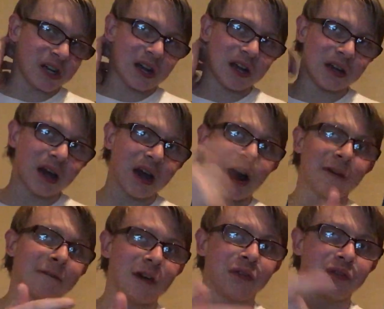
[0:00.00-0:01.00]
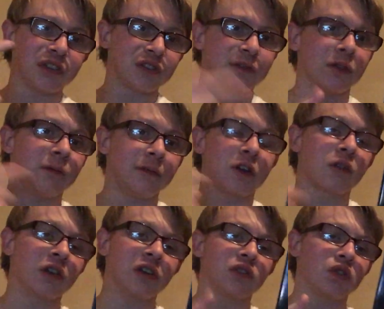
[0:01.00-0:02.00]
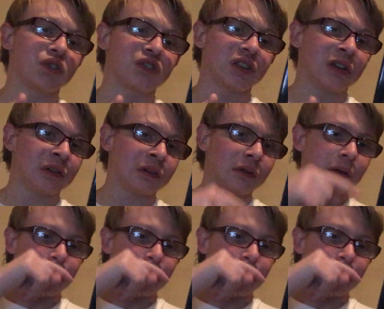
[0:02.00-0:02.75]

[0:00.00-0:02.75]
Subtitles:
and I found this film very interesting.